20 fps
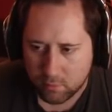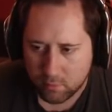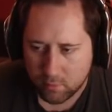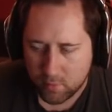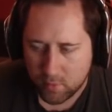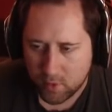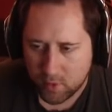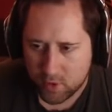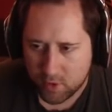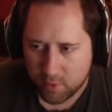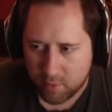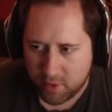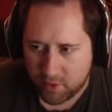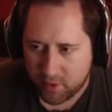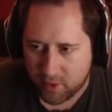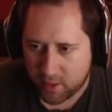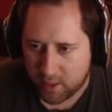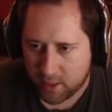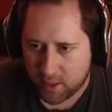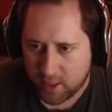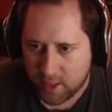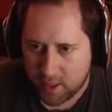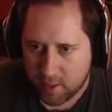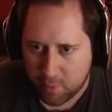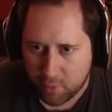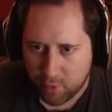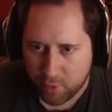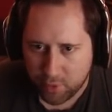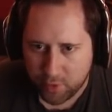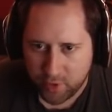Trouble is, they're going to get their
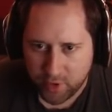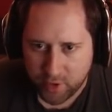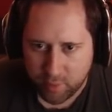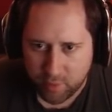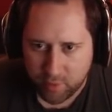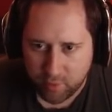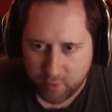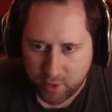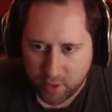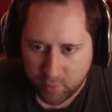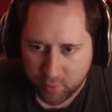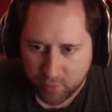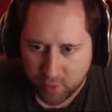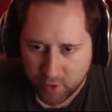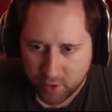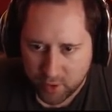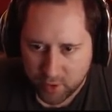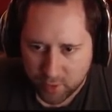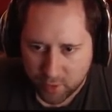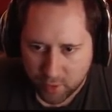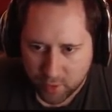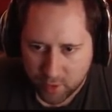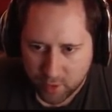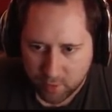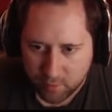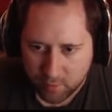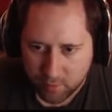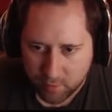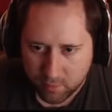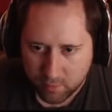mortars up and running pretty shortly.
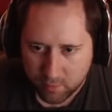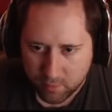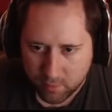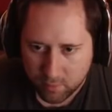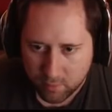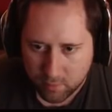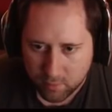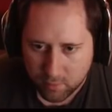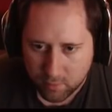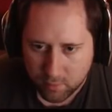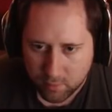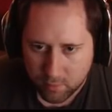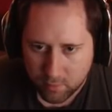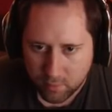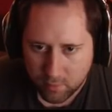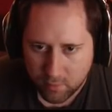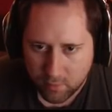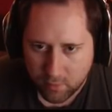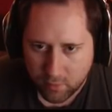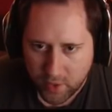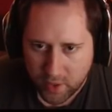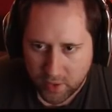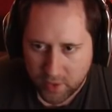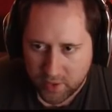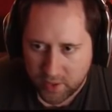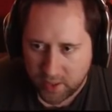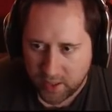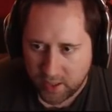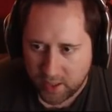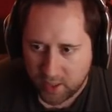They're
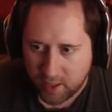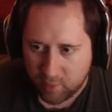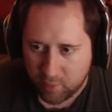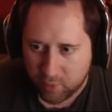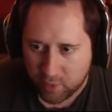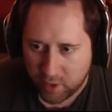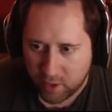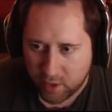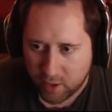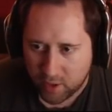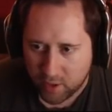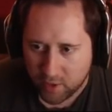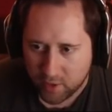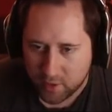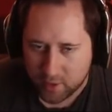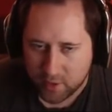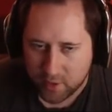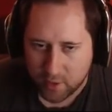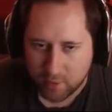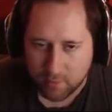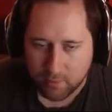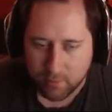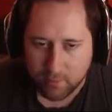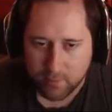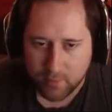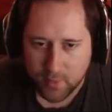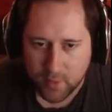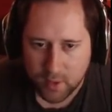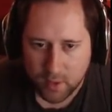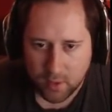digging in pretty hard, you see.
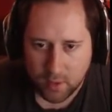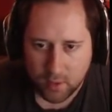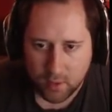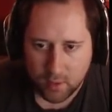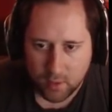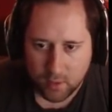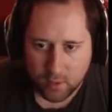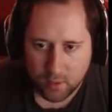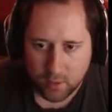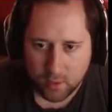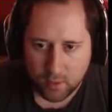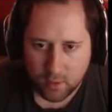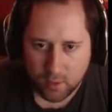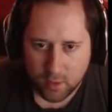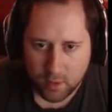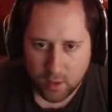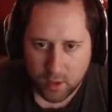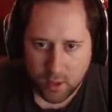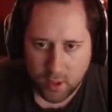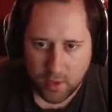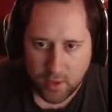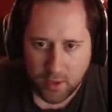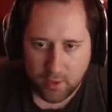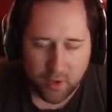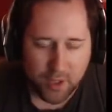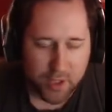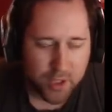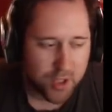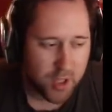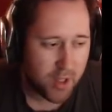And then
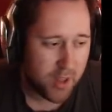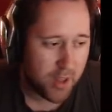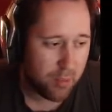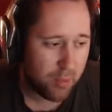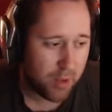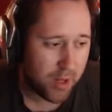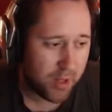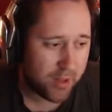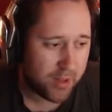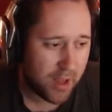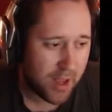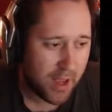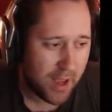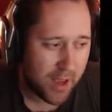eventually they will attack.